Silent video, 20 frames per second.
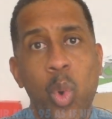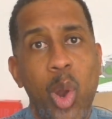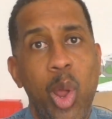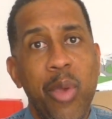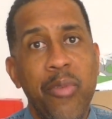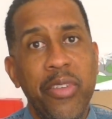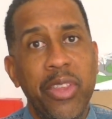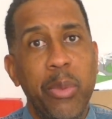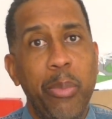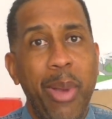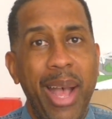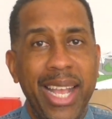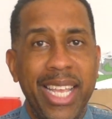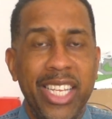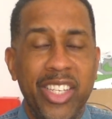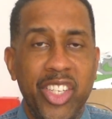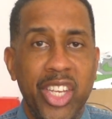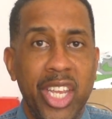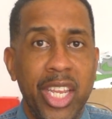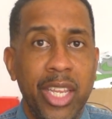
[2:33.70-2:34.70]
over the
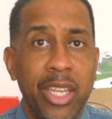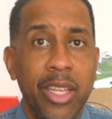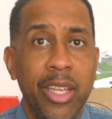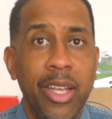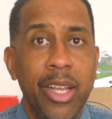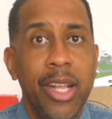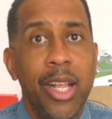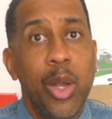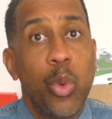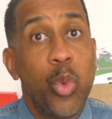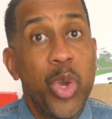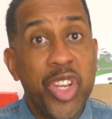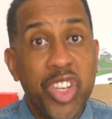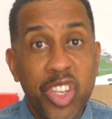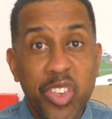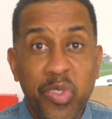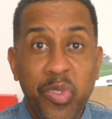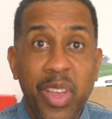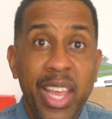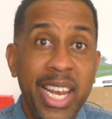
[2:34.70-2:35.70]
packaging, which
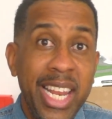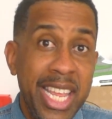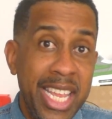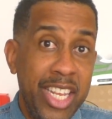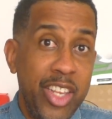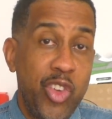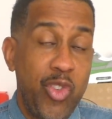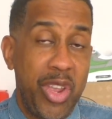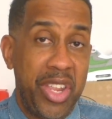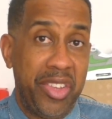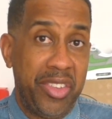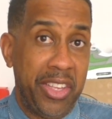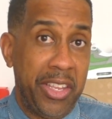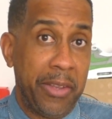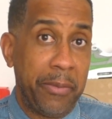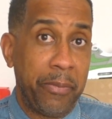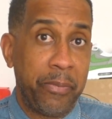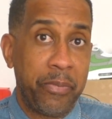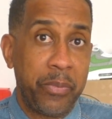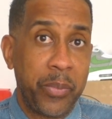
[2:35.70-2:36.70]
is fairly
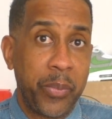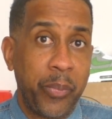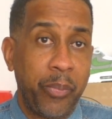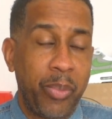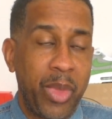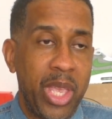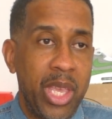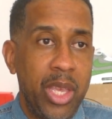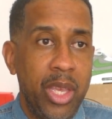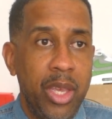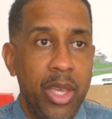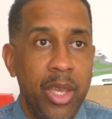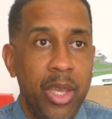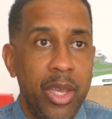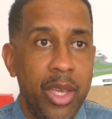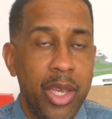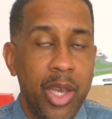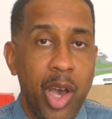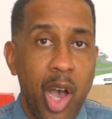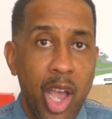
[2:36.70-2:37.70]
interesting.
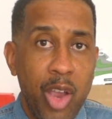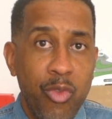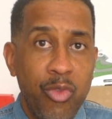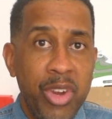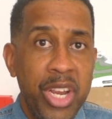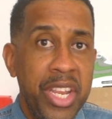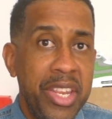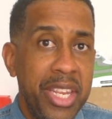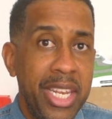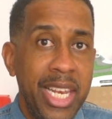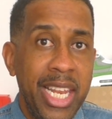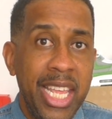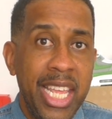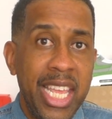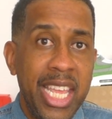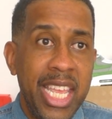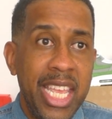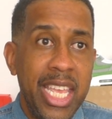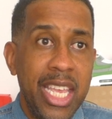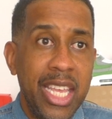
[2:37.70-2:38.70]
I
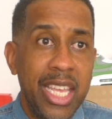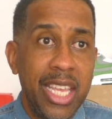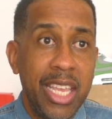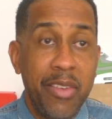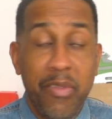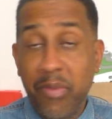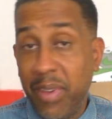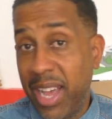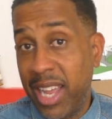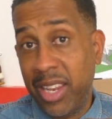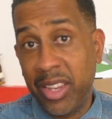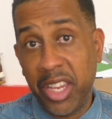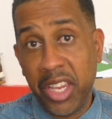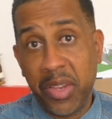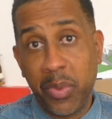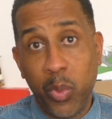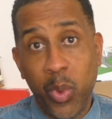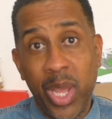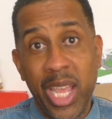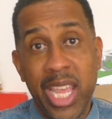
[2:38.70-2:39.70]
recently, in fact
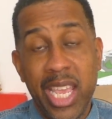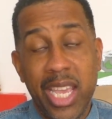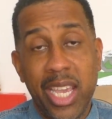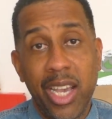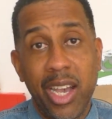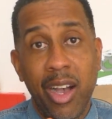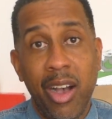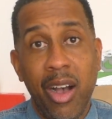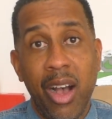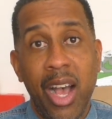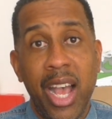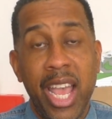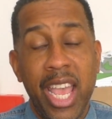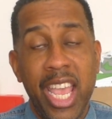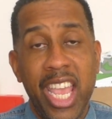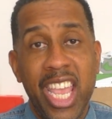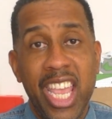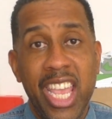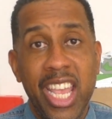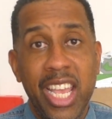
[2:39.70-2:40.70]
this week,
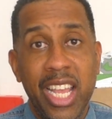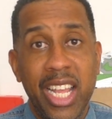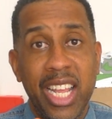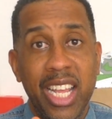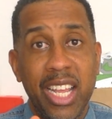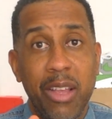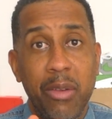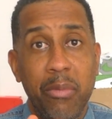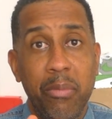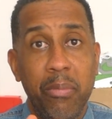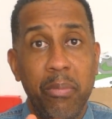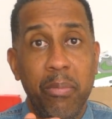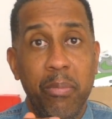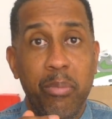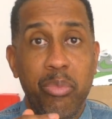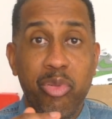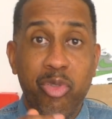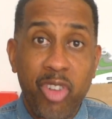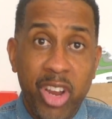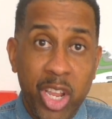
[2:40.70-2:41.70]
I
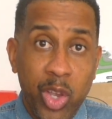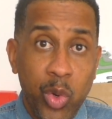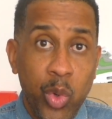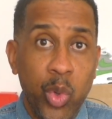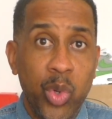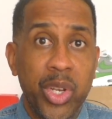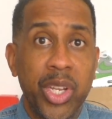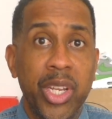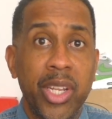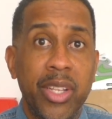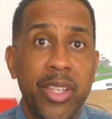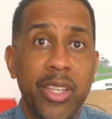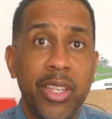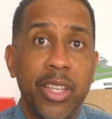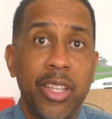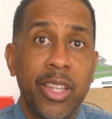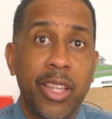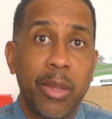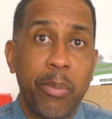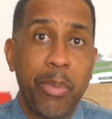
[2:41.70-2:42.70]
pre-ordered
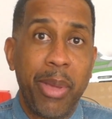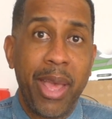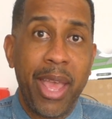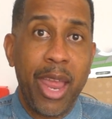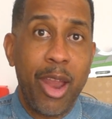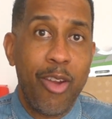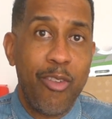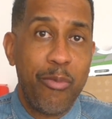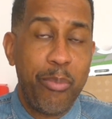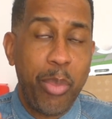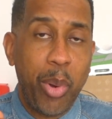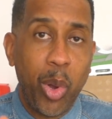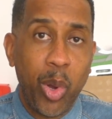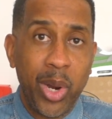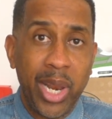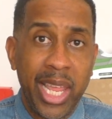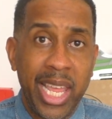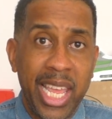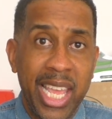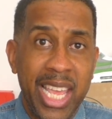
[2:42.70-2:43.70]
the pair of
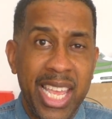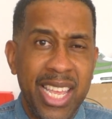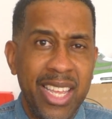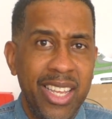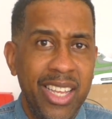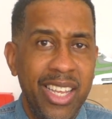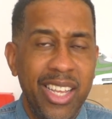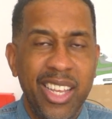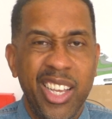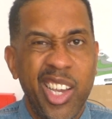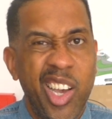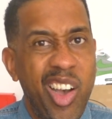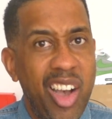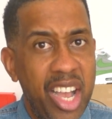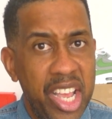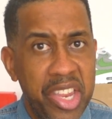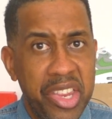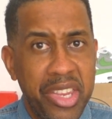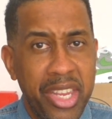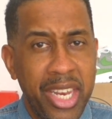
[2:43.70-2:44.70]
Poly
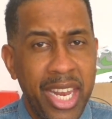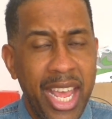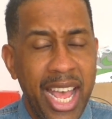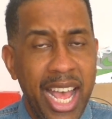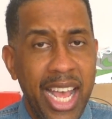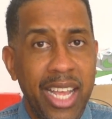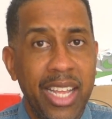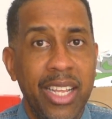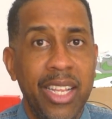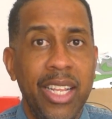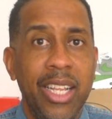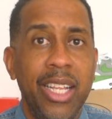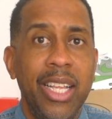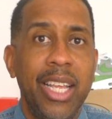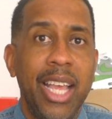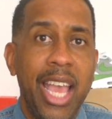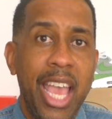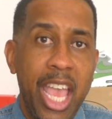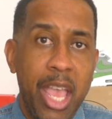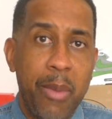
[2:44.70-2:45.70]
Kai Cenat
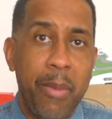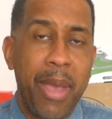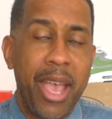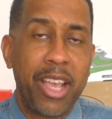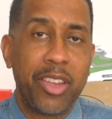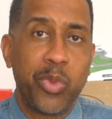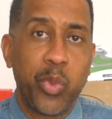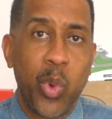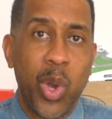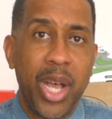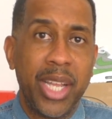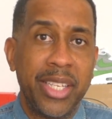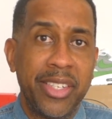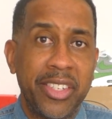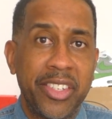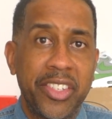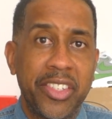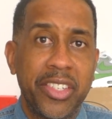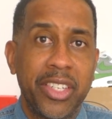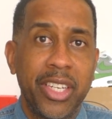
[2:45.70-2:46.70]
Air Max
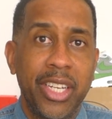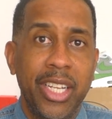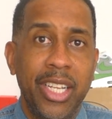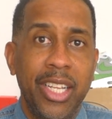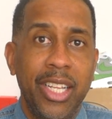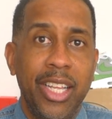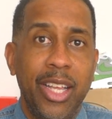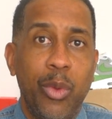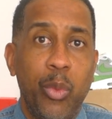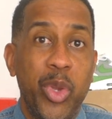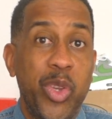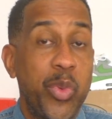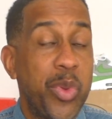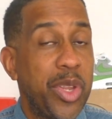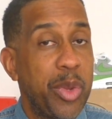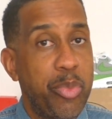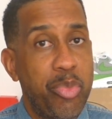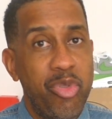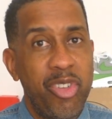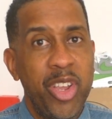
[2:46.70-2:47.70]
1s, which was
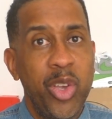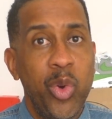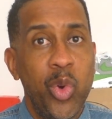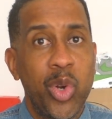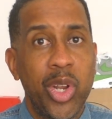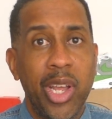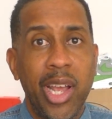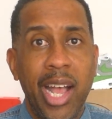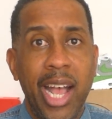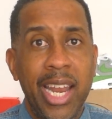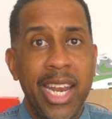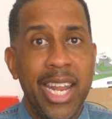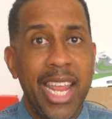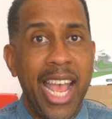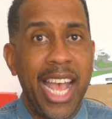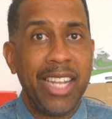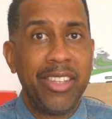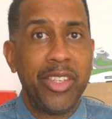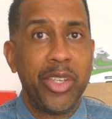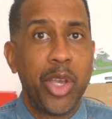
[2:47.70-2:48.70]
a pre-order and it
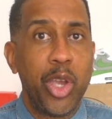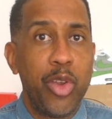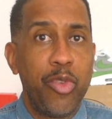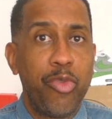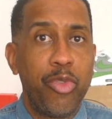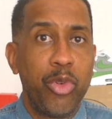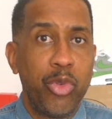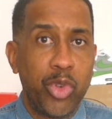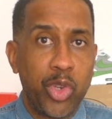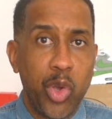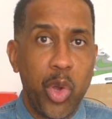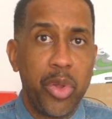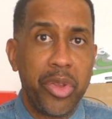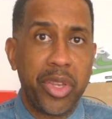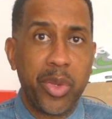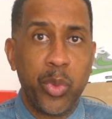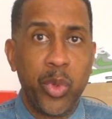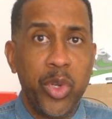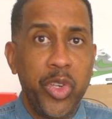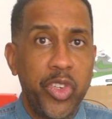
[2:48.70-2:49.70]
had to go through Dot
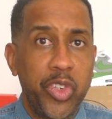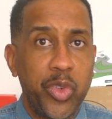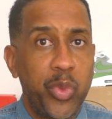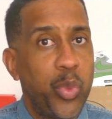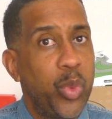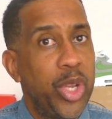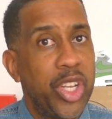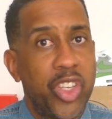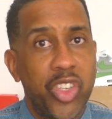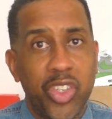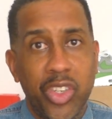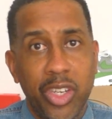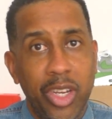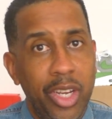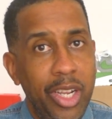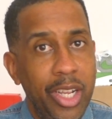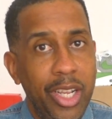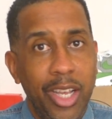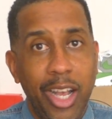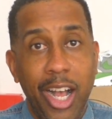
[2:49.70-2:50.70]
Swoosh, which
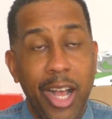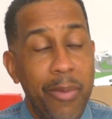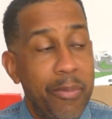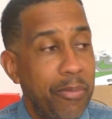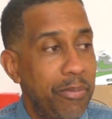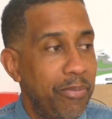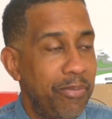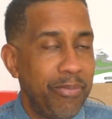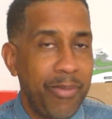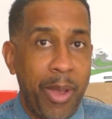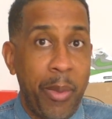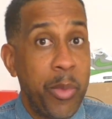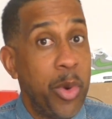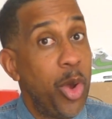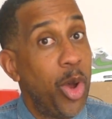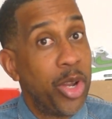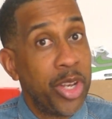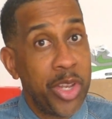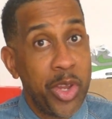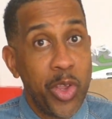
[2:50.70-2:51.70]
I'm
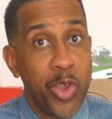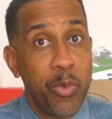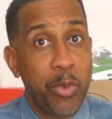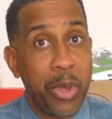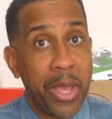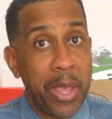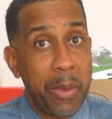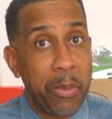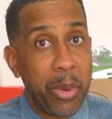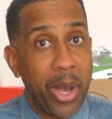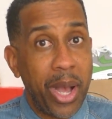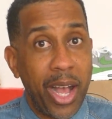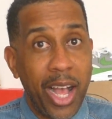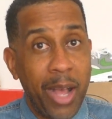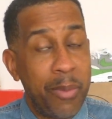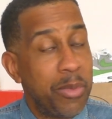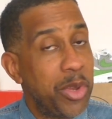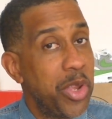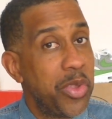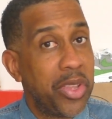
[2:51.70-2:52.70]
not a newbie, but
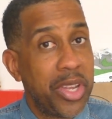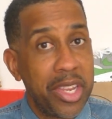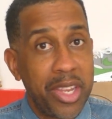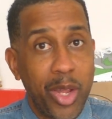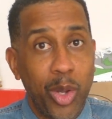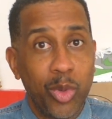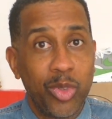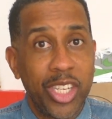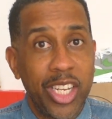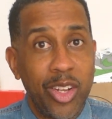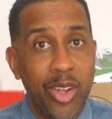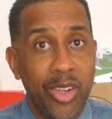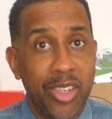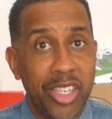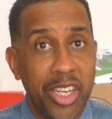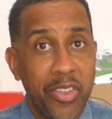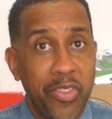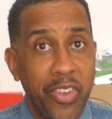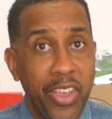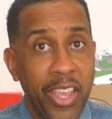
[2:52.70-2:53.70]
I'm new to this whole
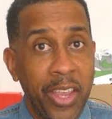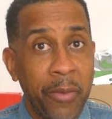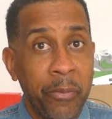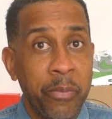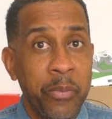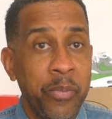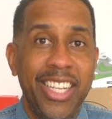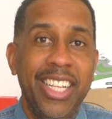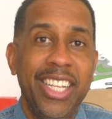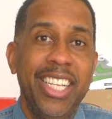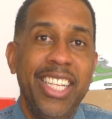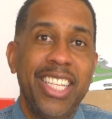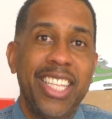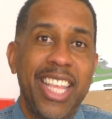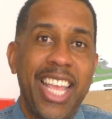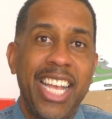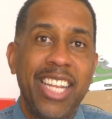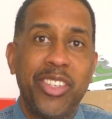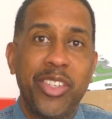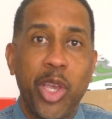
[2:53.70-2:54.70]
technology thing.
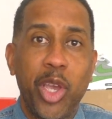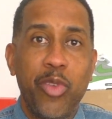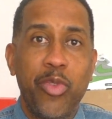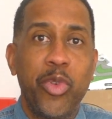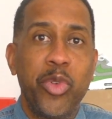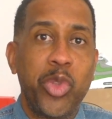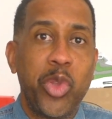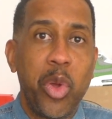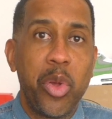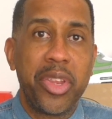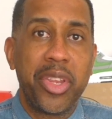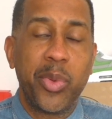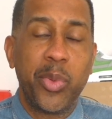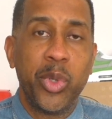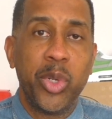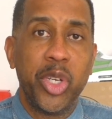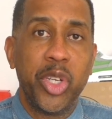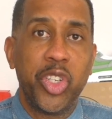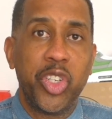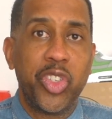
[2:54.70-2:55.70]
I had to go through Dot
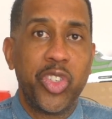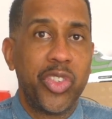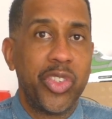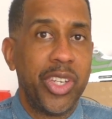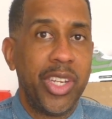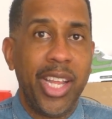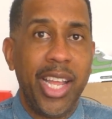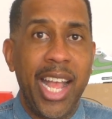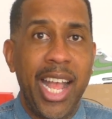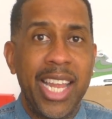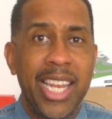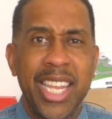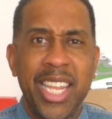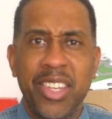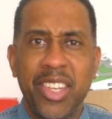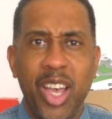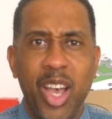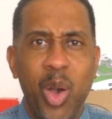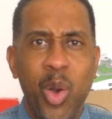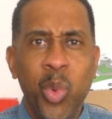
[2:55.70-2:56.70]
Swoosh and there's
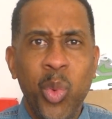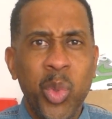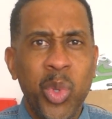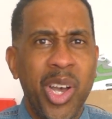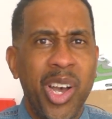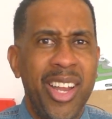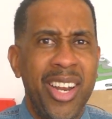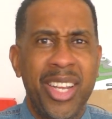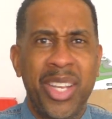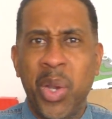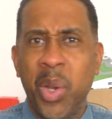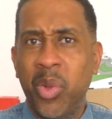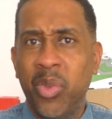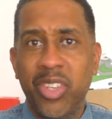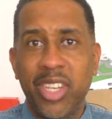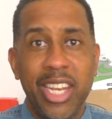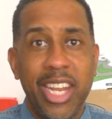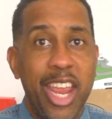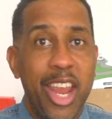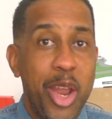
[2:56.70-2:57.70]
a whole kind of
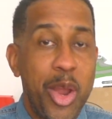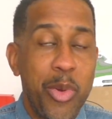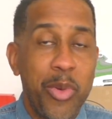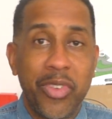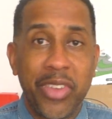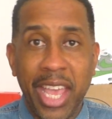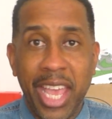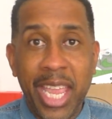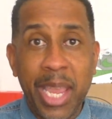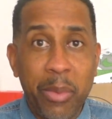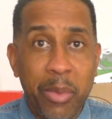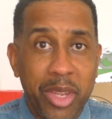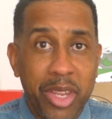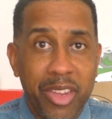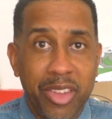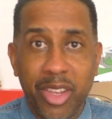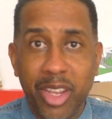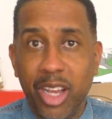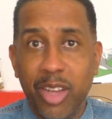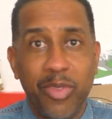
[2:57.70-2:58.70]
content area with games and
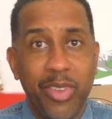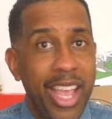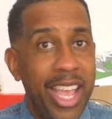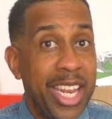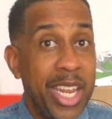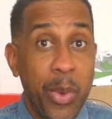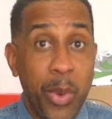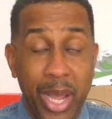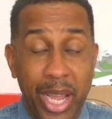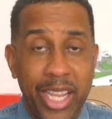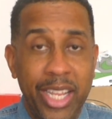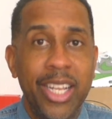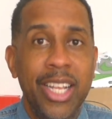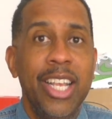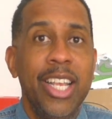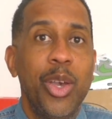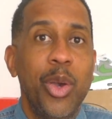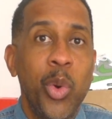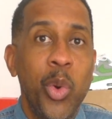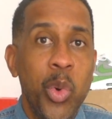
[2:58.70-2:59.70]
stuff. Anyway,
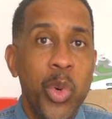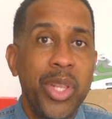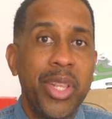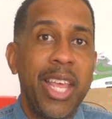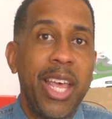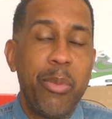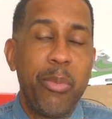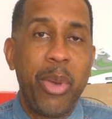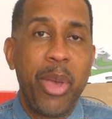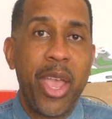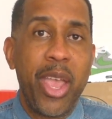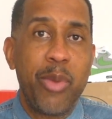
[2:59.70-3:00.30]
ordered that pair